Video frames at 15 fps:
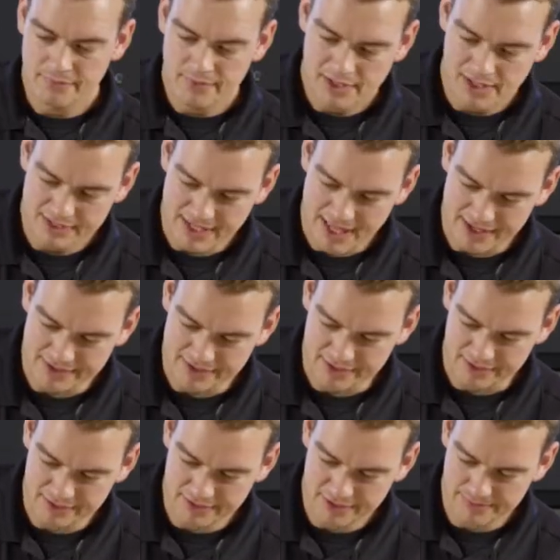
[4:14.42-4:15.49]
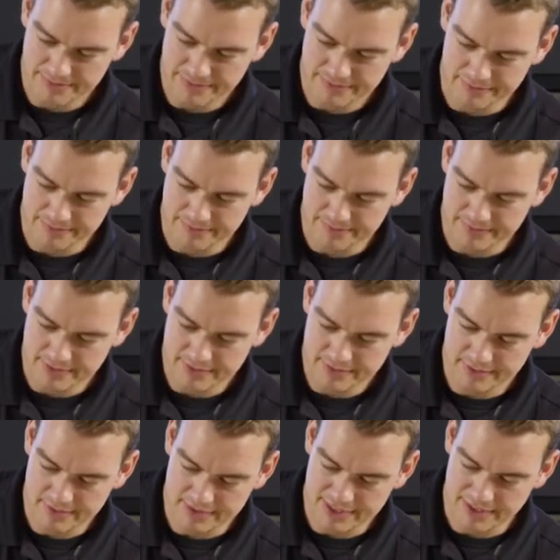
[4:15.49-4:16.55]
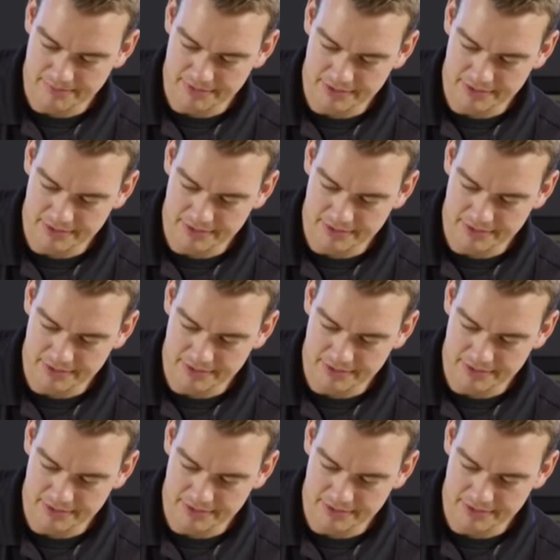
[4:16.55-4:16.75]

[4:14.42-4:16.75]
I like to add just a little bit of assembly